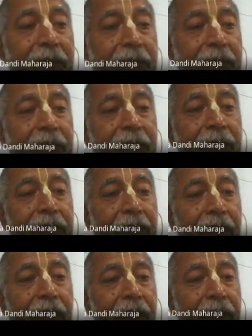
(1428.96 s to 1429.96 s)

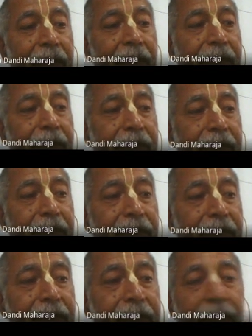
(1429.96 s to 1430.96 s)
I
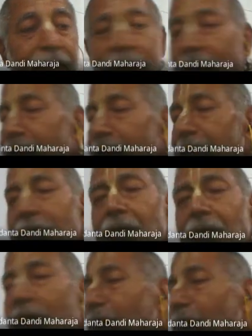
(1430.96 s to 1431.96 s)
don't know how
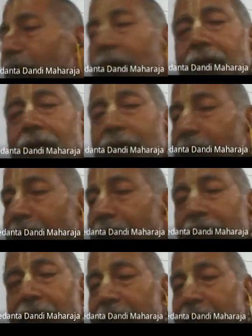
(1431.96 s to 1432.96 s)
long they will
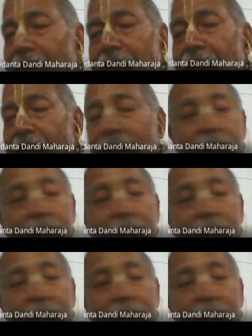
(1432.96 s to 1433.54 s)
alive.